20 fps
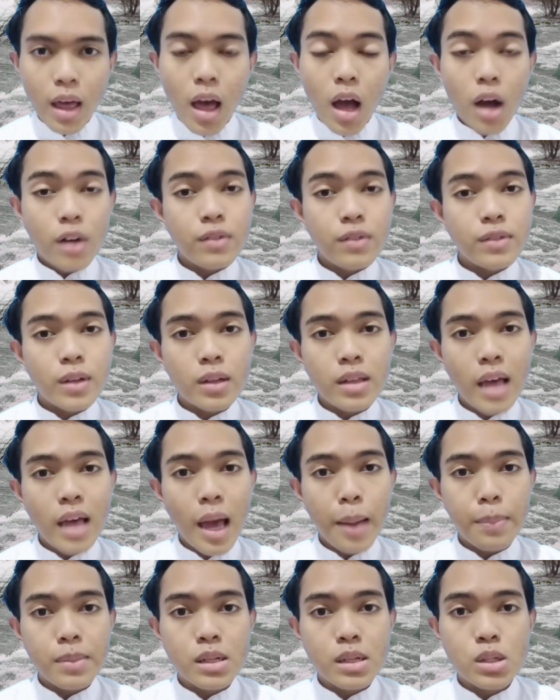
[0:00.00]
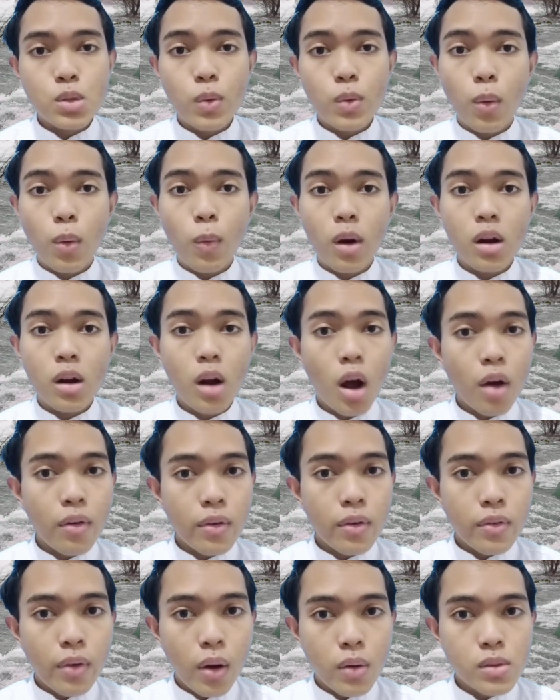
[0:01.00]
A flood happens when water
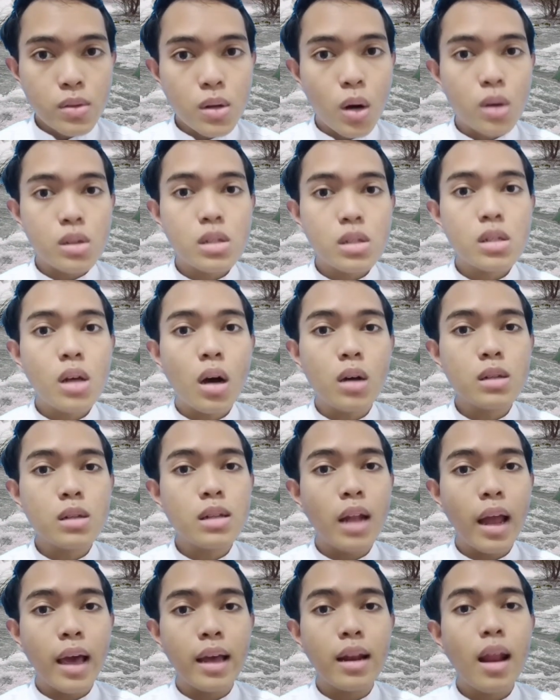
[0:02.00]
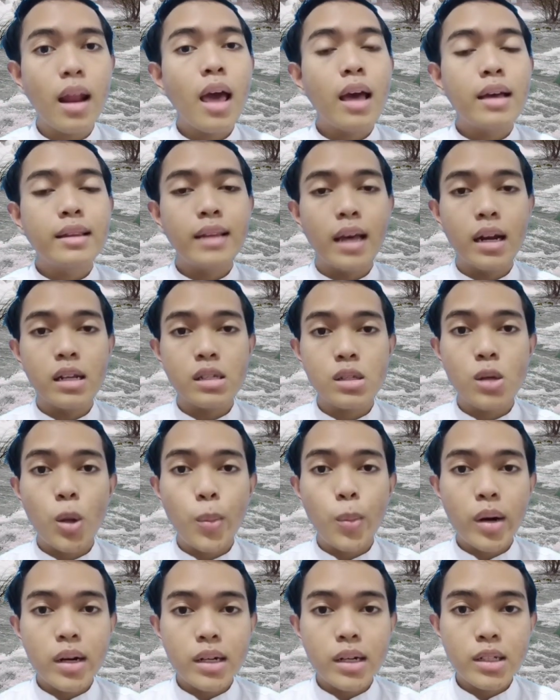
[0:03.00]
overflows or soaks land that is
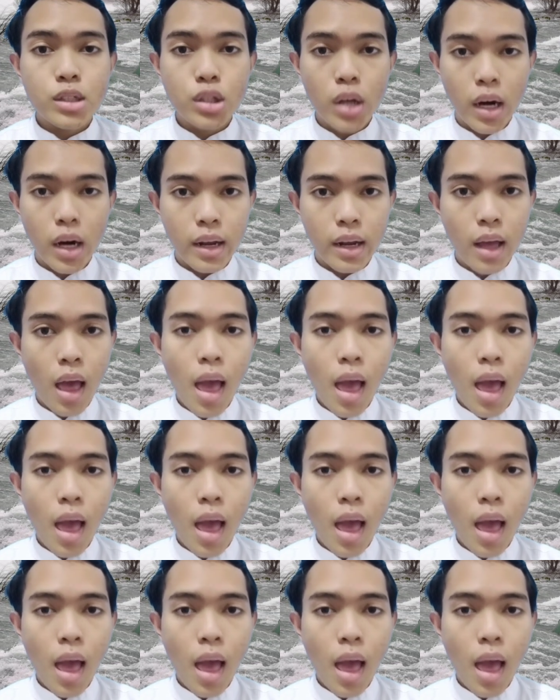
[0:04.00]
normally dry.